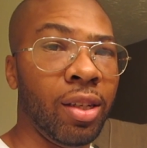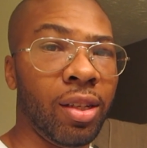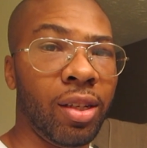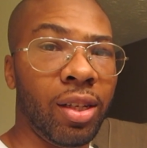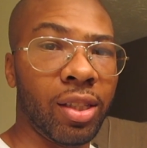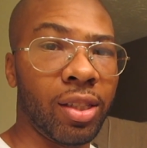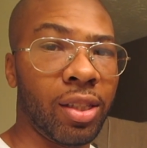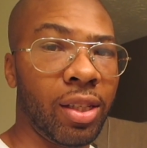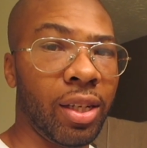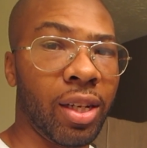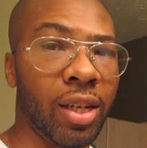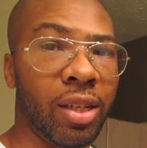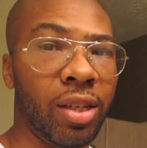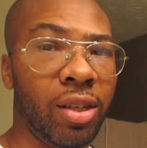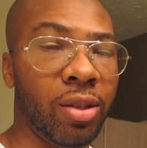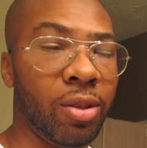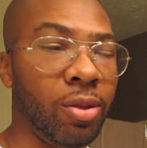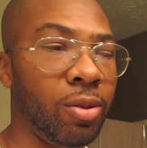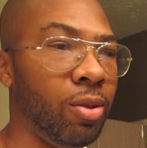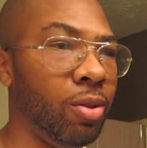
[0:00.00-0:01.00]
Next thing I
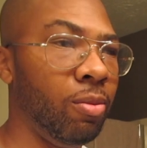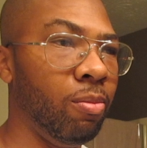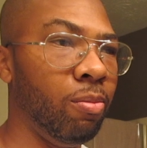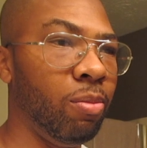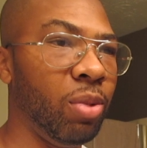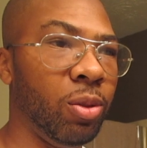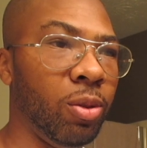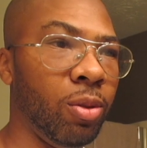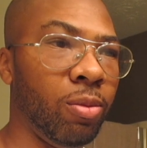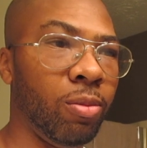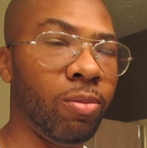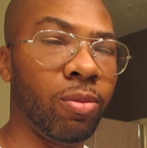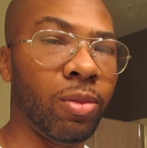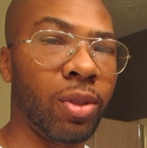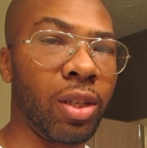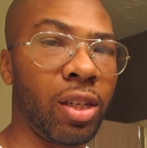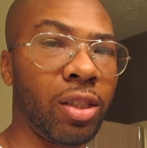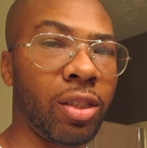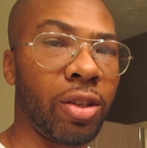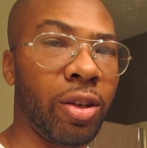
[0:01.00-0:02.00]
know, boom!
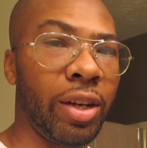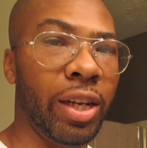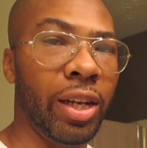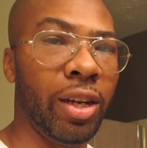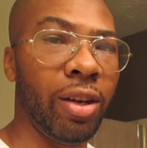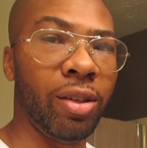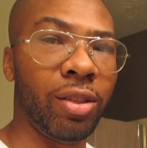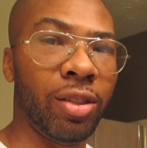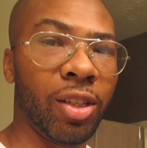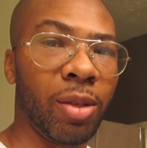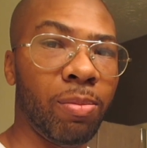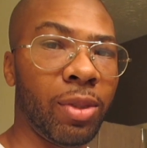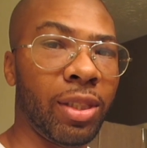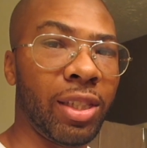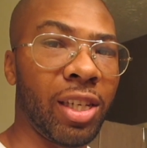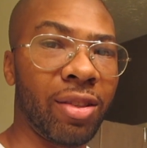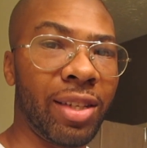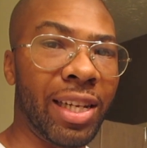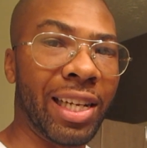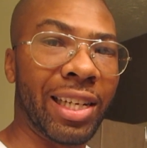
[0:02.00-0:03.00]
I start hearing something
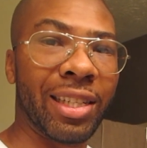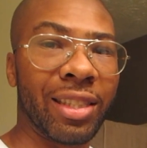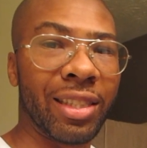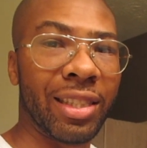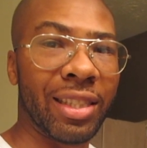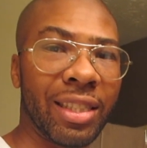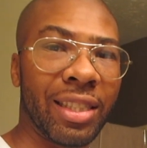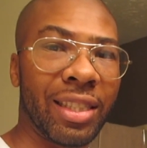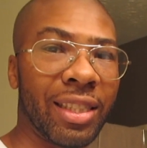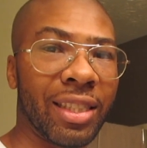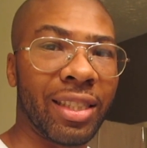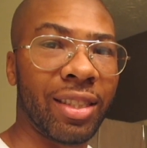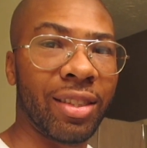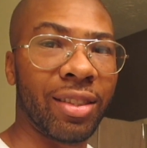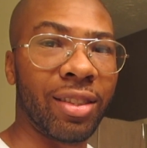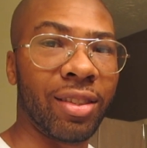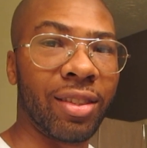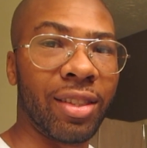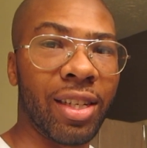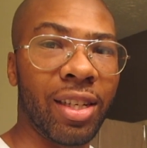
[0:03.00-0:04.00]
sound
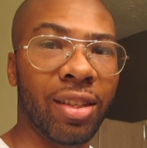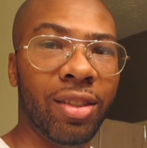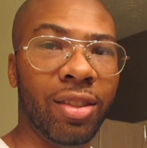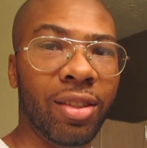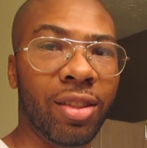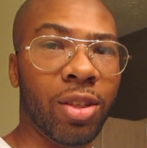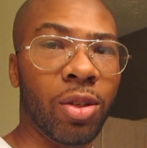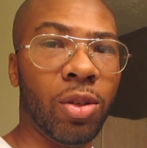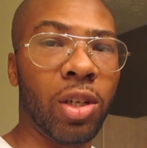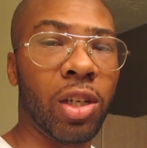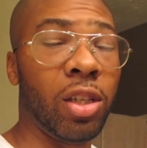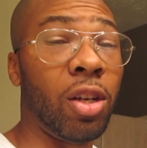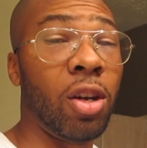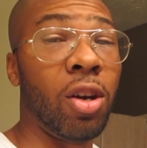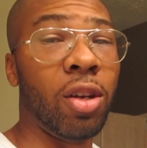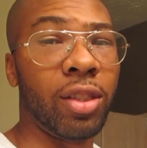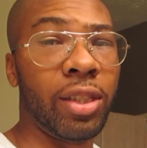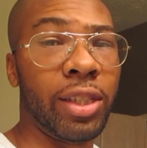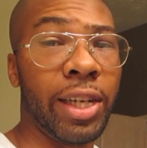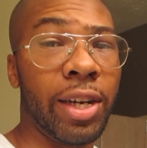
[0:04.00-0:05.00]
like
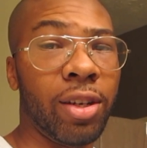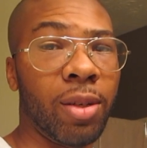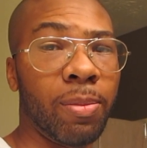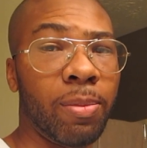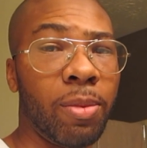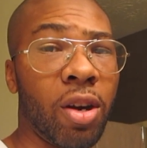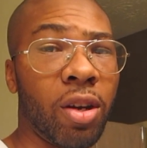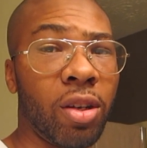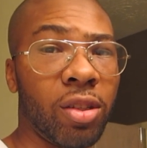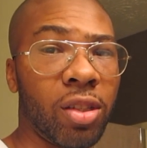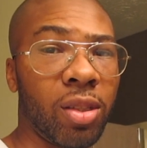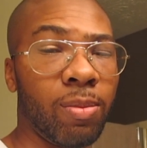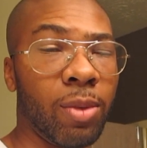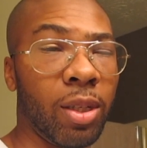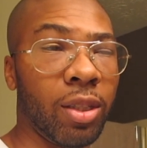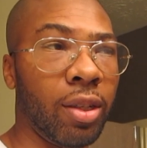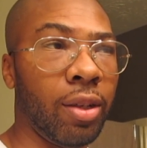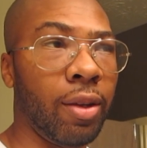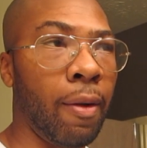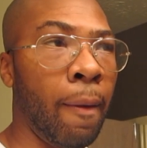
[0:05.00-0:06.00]
cloth tearing apart, or
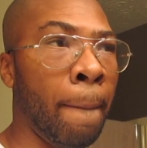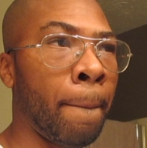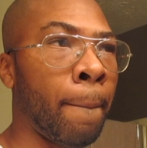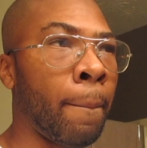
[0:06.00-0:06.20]
something like that.